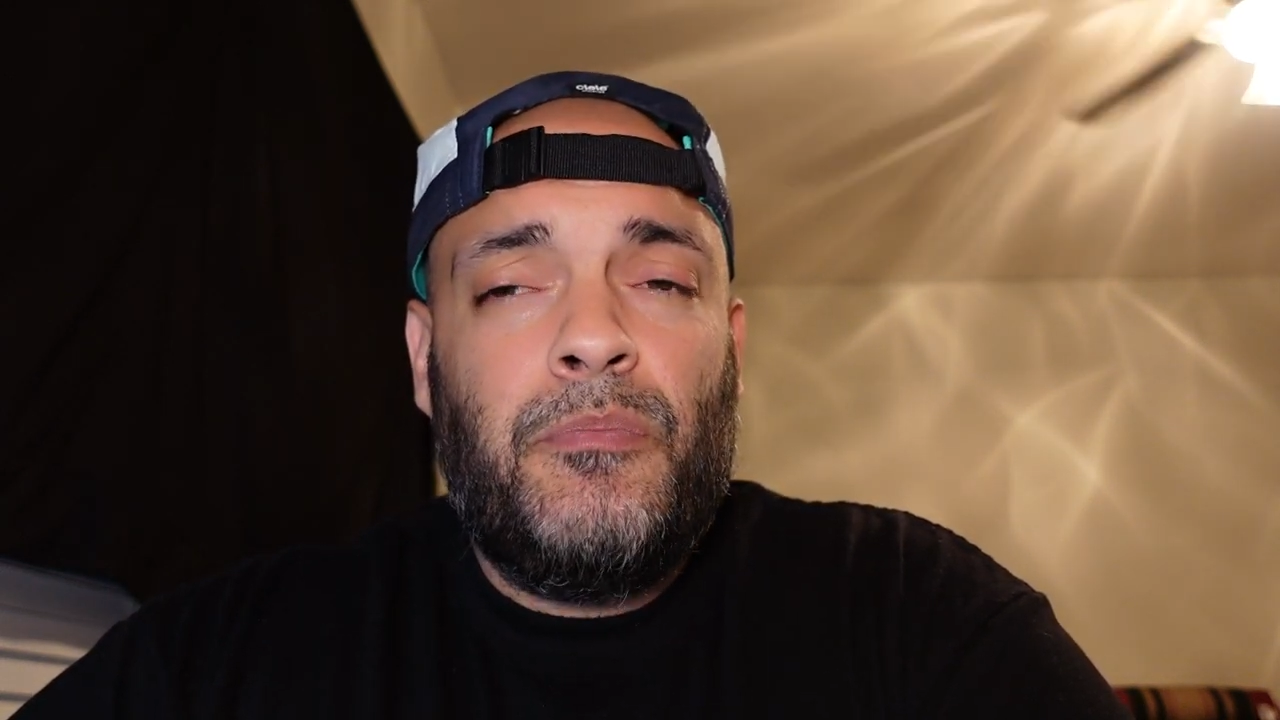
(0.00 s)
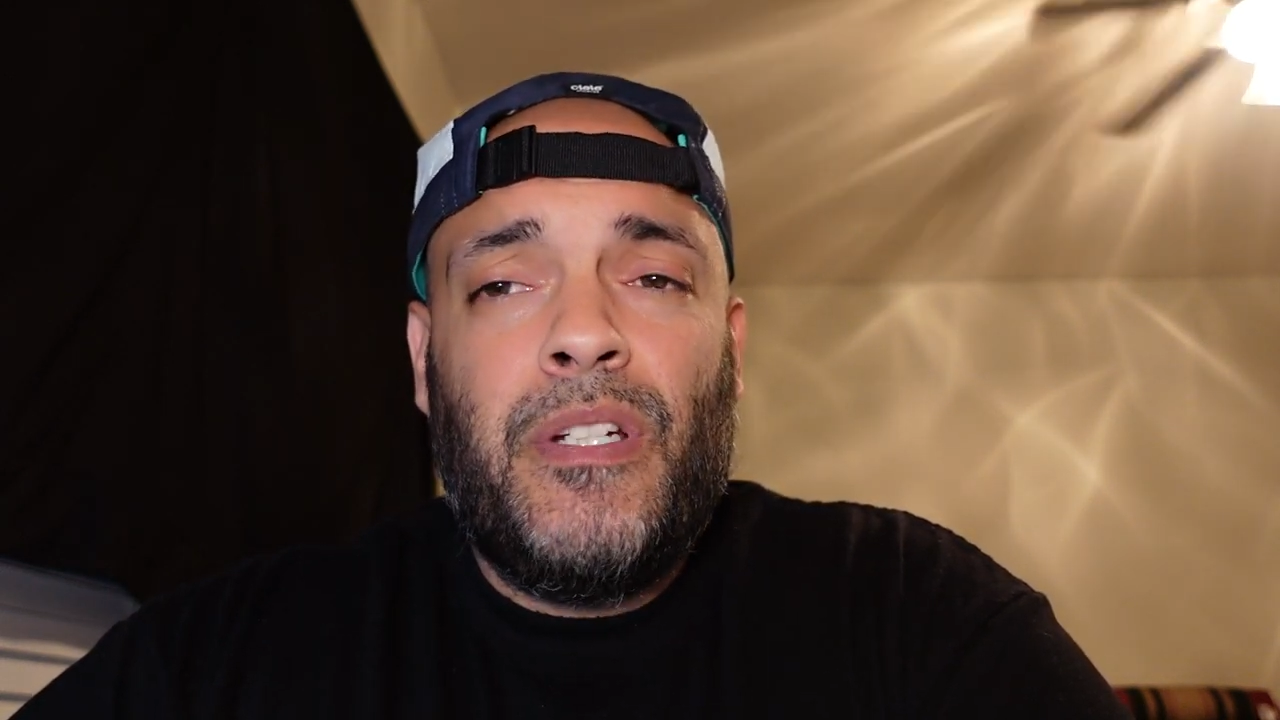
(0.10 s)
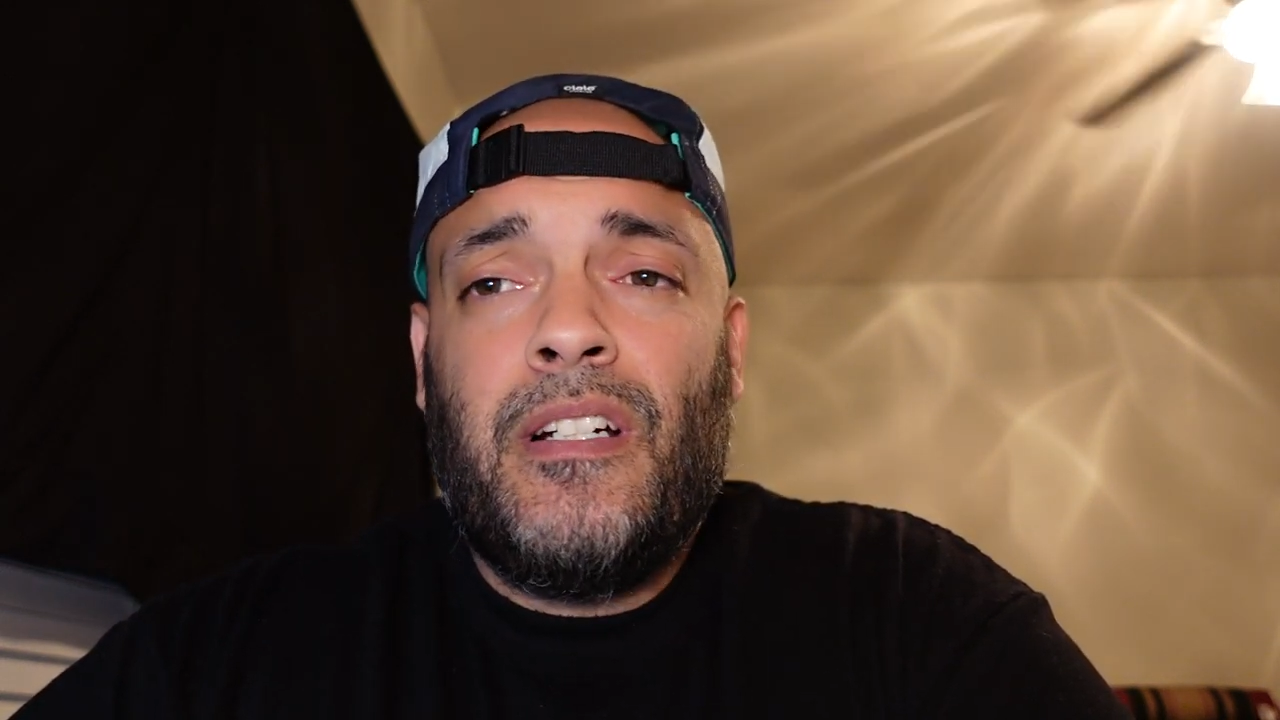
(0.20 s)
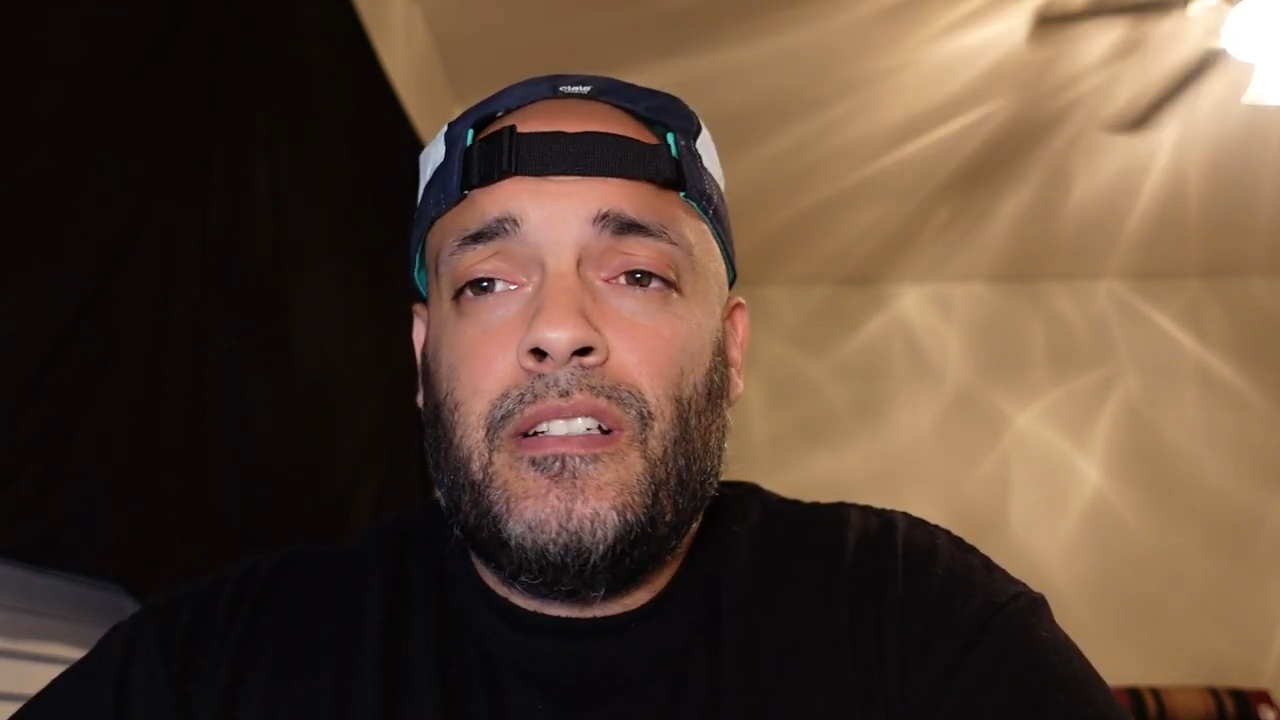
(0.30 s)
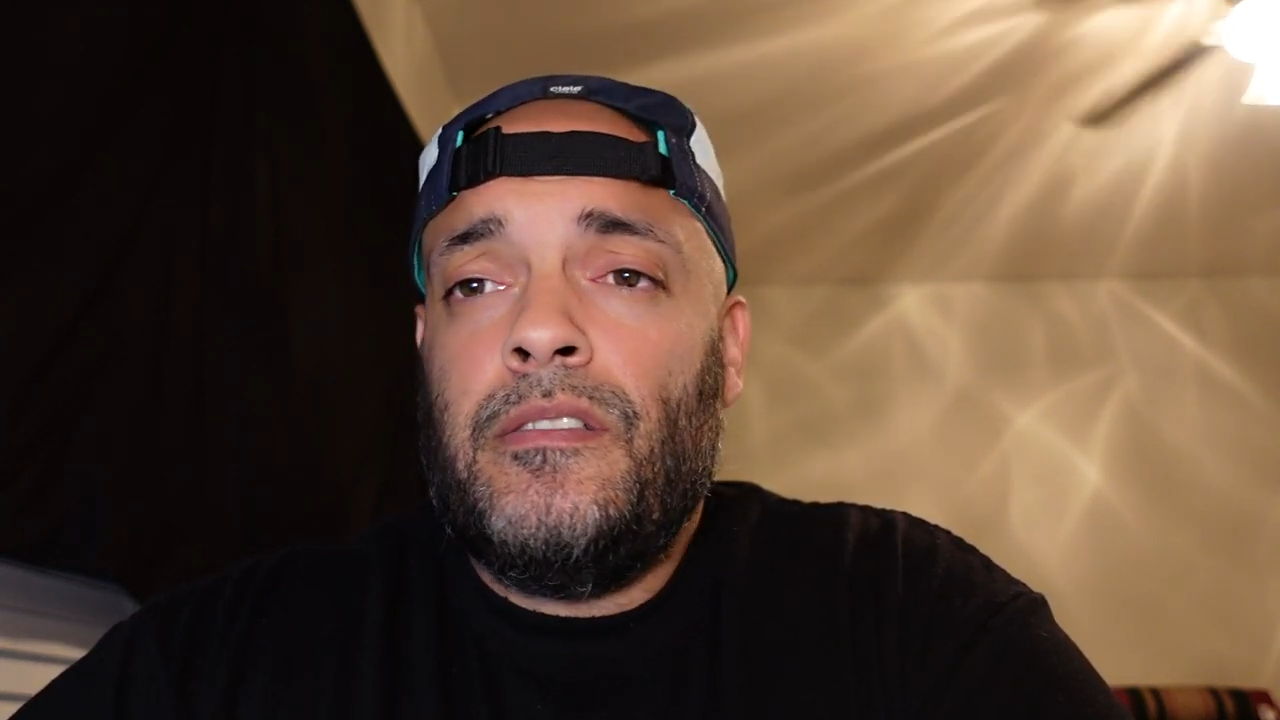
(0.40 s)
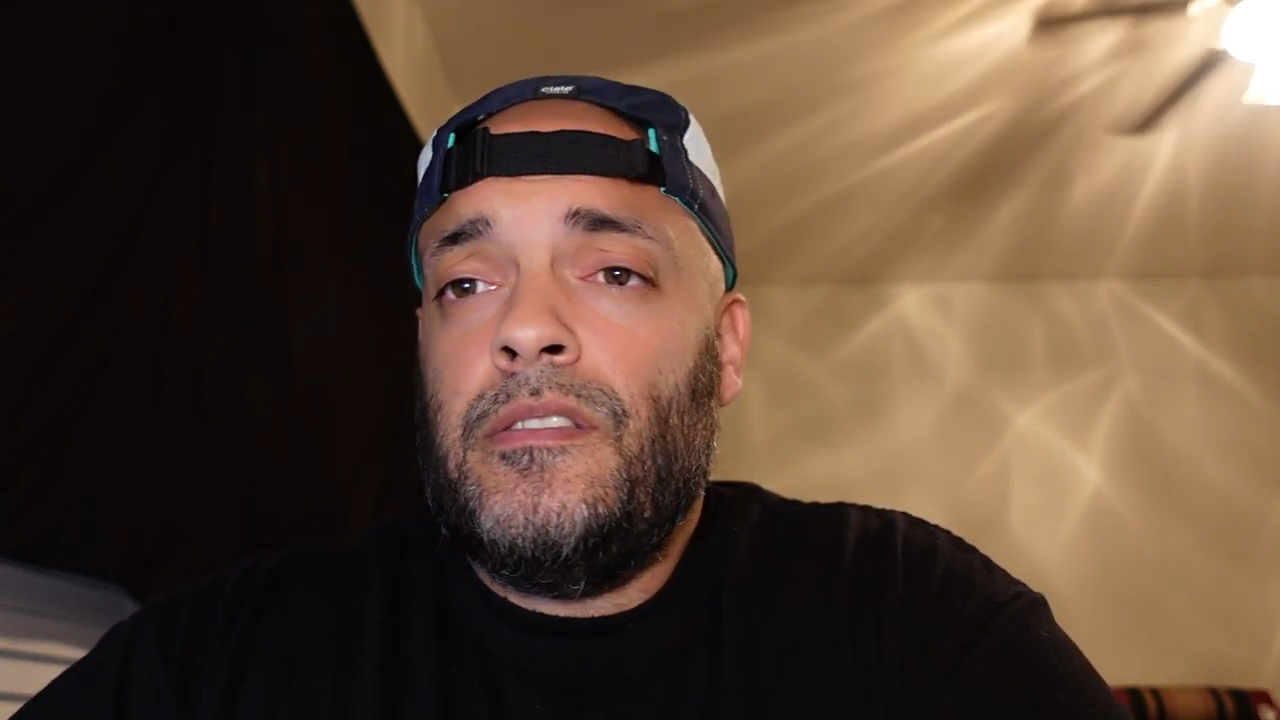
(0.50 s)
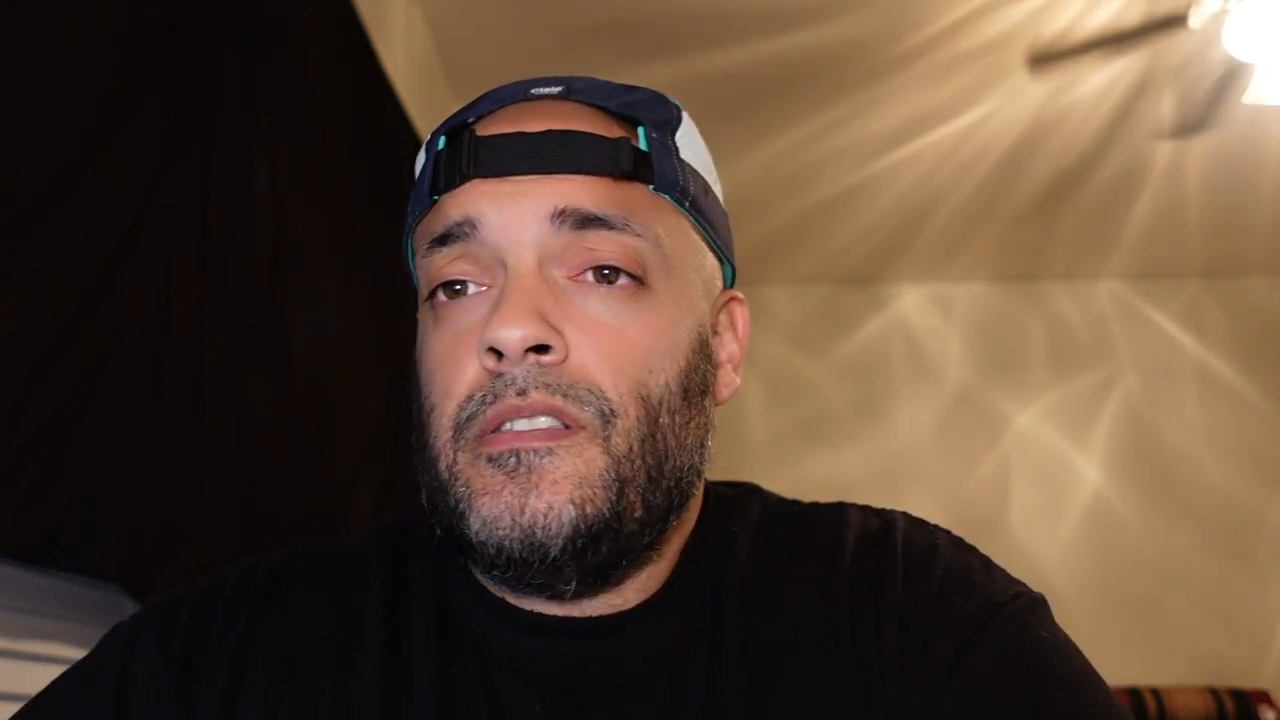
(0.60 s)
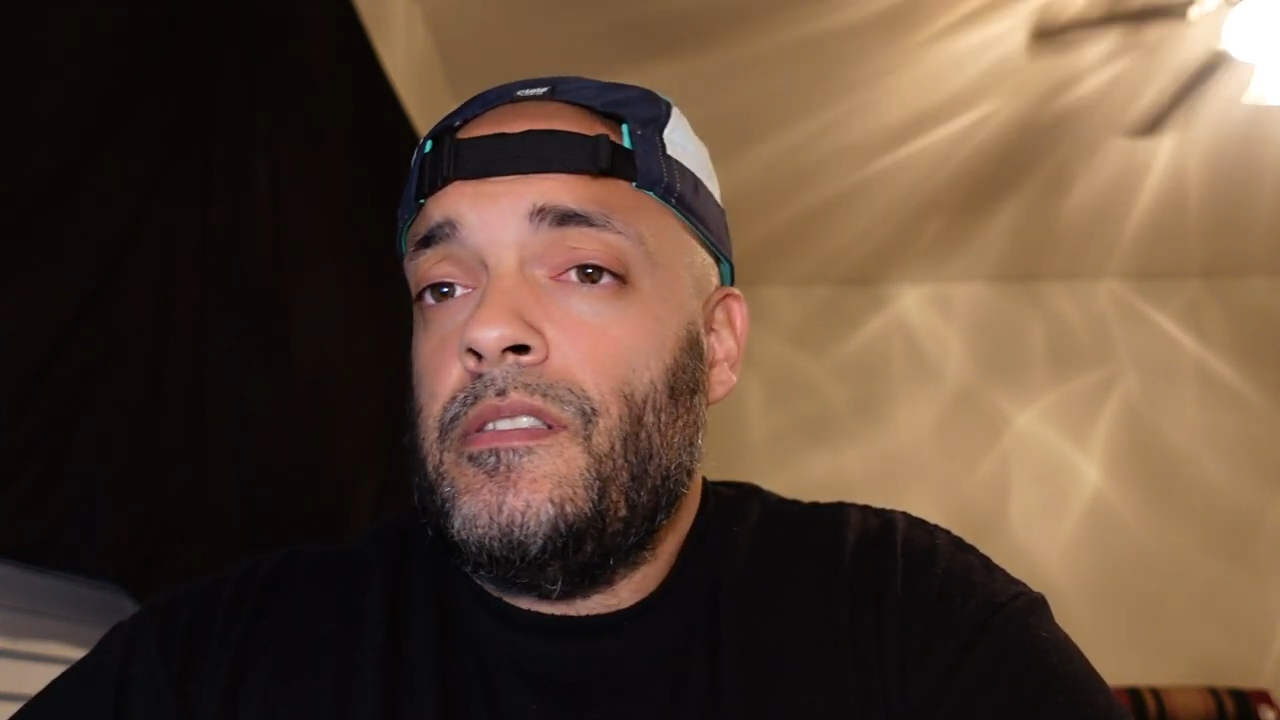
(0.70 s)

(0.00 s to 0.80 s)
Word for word: because